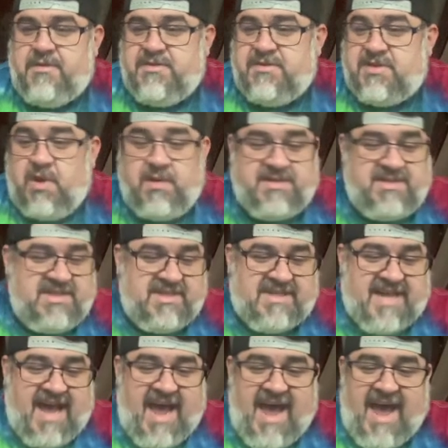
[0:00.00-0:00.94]
So is the
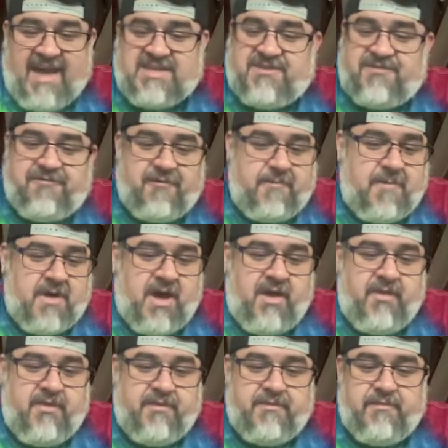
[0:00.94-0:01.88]
DAX from
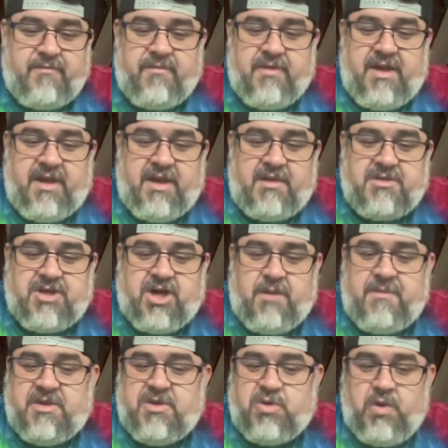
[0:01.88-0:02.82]
the
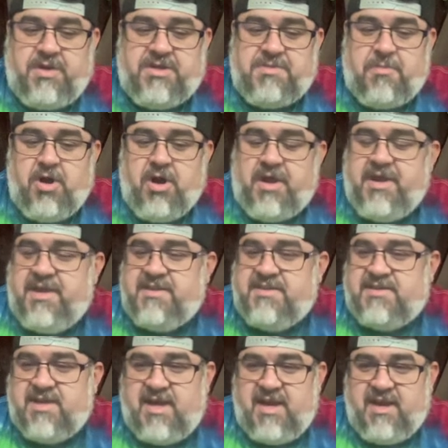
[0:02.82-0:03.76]
German Deutsch
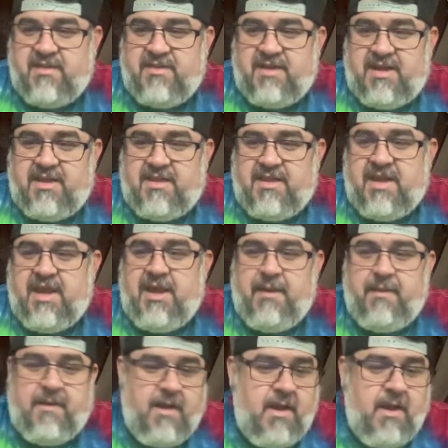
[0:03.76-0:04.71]
markets, and then
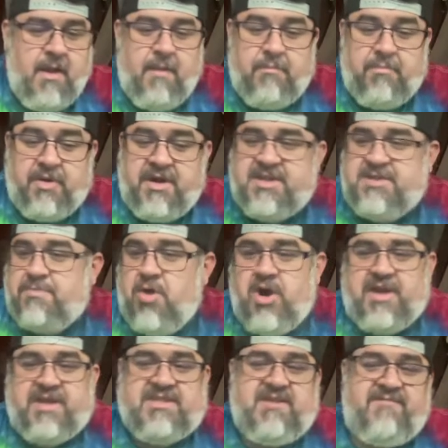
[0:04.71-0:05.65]
the British
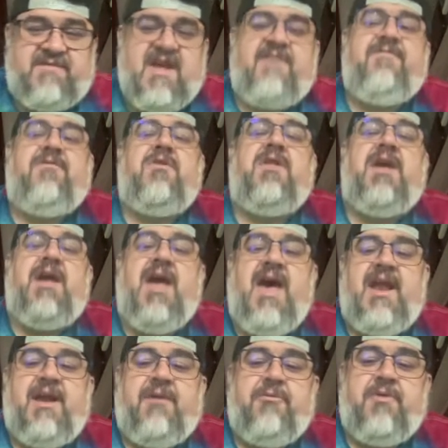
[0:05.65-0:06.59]
markets have definitely
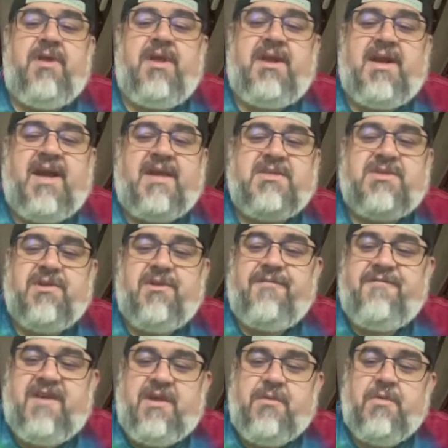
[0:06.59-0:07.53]
had a really nice little
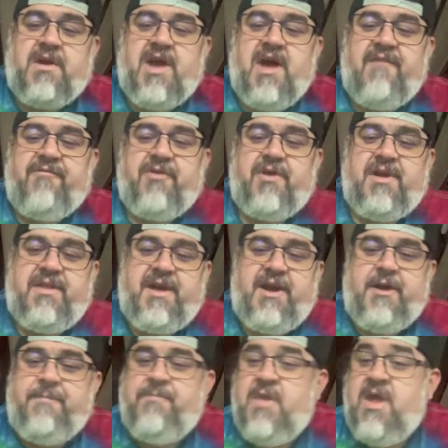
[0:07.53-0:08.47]
V recovery
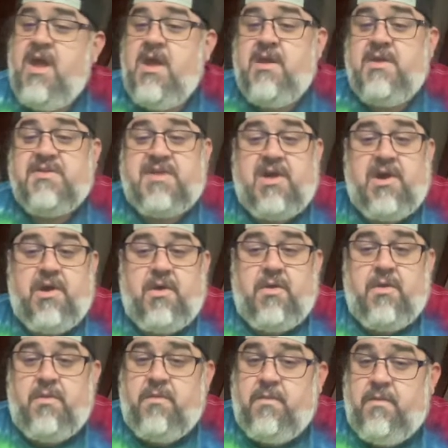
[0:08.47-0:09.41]
there.
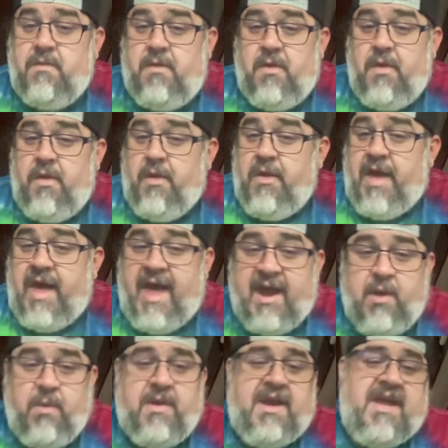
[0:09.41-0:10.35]
So
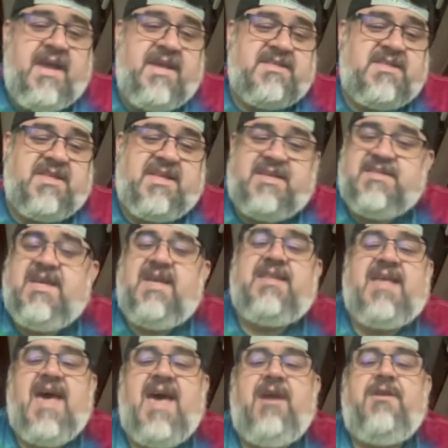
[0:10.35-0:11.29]
equities and things
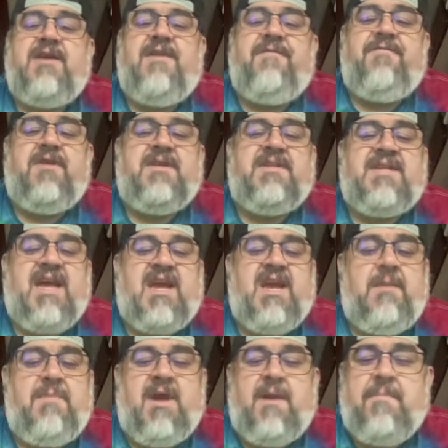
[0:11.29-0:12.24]
like that are definitely
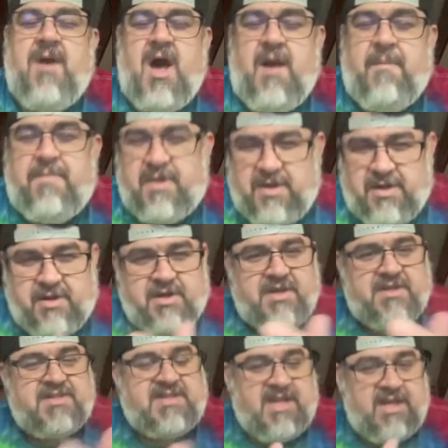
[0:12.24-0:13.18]
taking a big pump, and you're
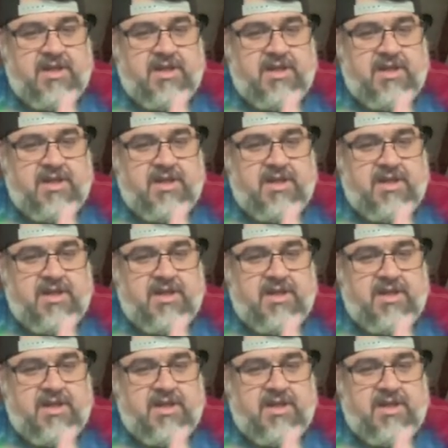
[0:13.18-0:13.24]
going to see